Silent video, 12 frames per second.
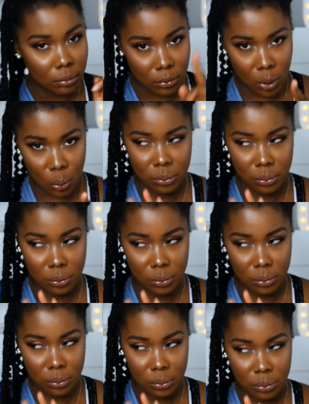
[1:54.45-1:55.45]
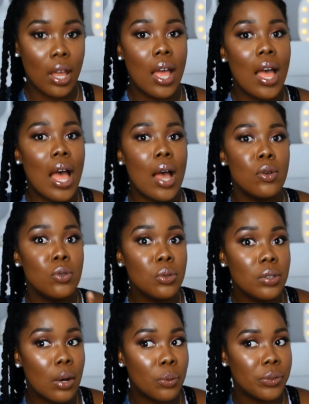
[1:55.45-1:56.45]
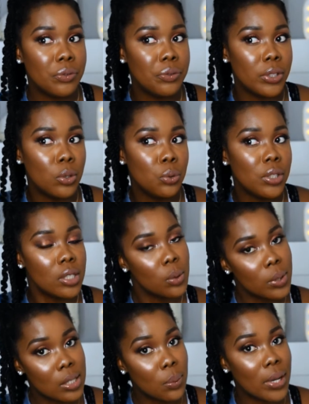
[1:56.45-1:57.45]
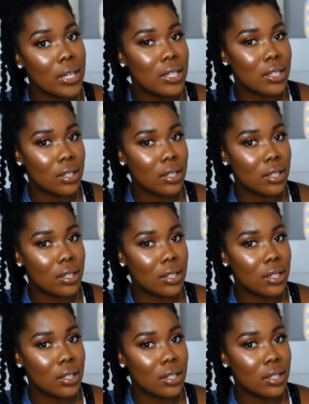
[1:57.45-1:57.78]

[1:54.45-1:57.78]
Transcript: No, wrong. I would redo the twist when